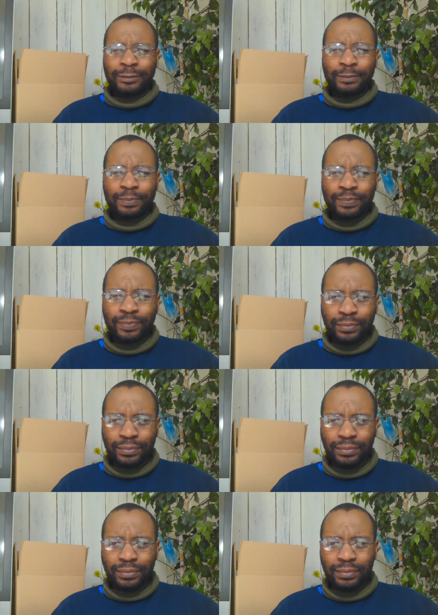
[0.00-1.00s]

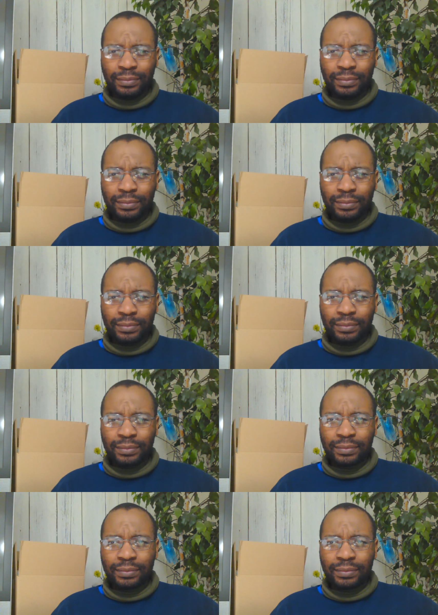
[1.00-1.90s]
(no one is talking)